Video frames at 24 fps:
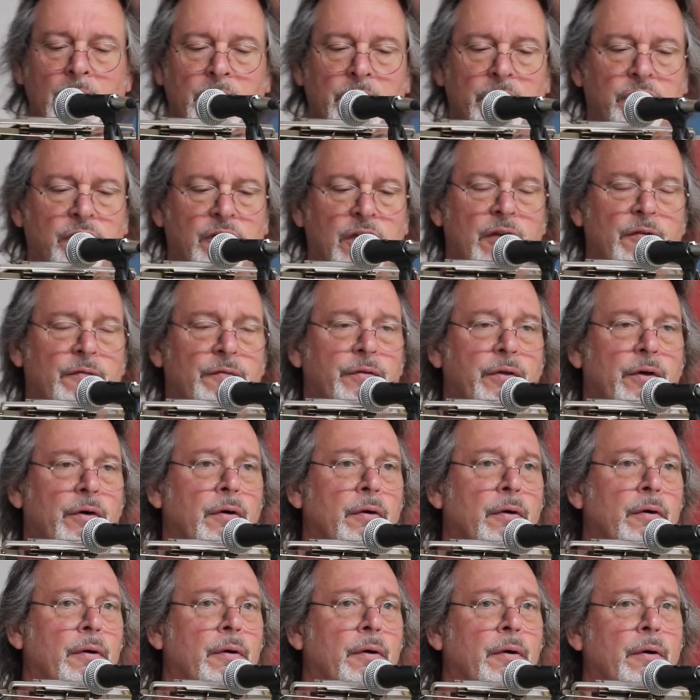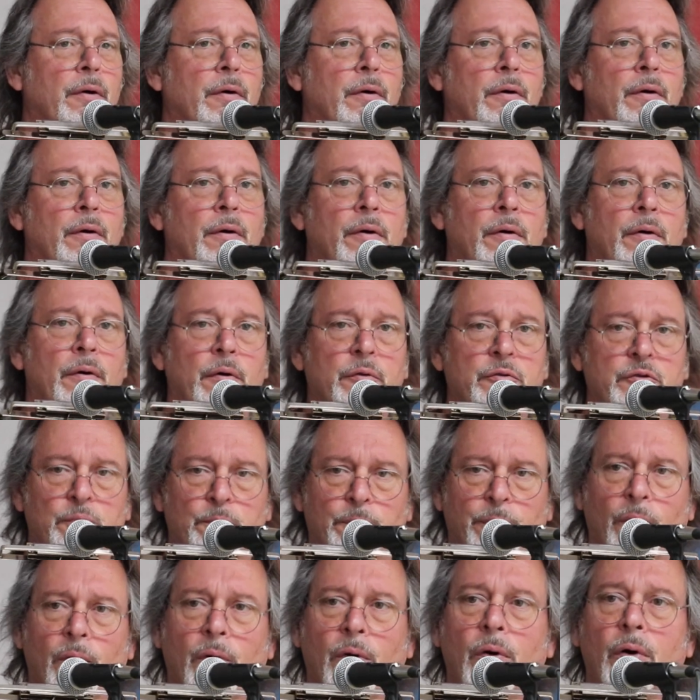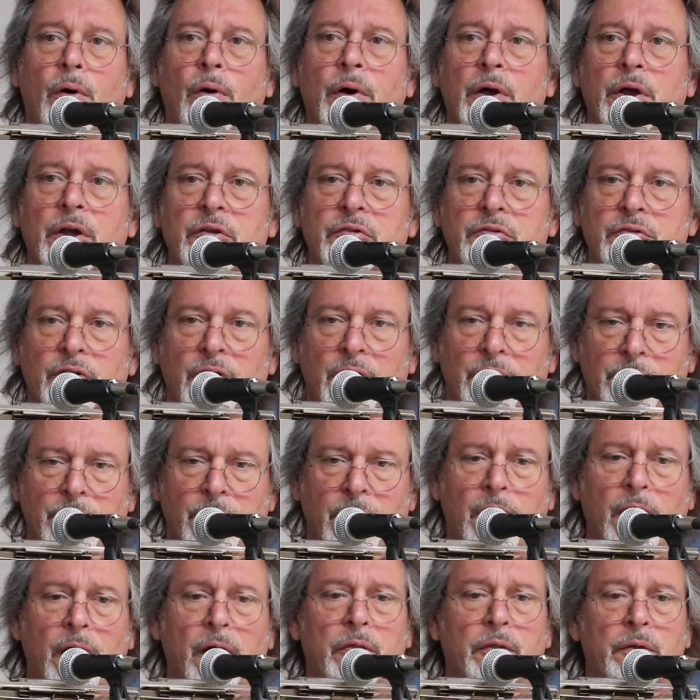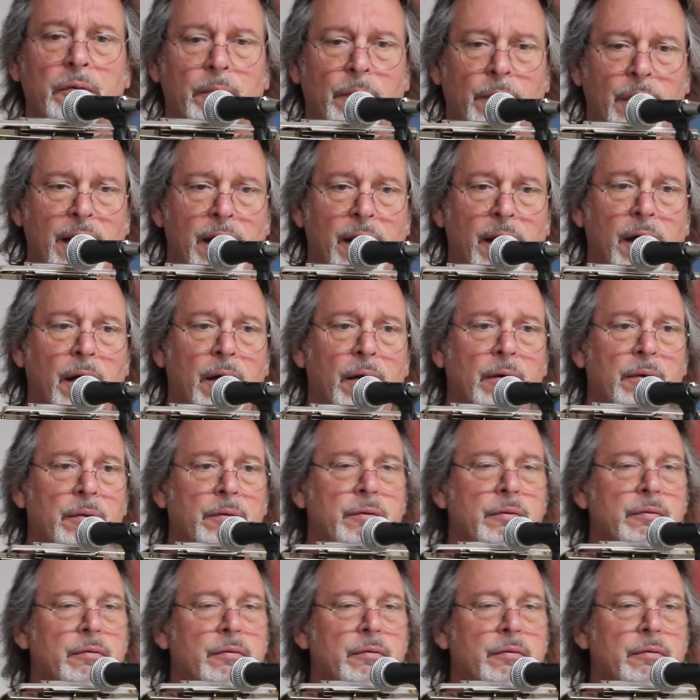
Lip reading: Let's give those boys another round.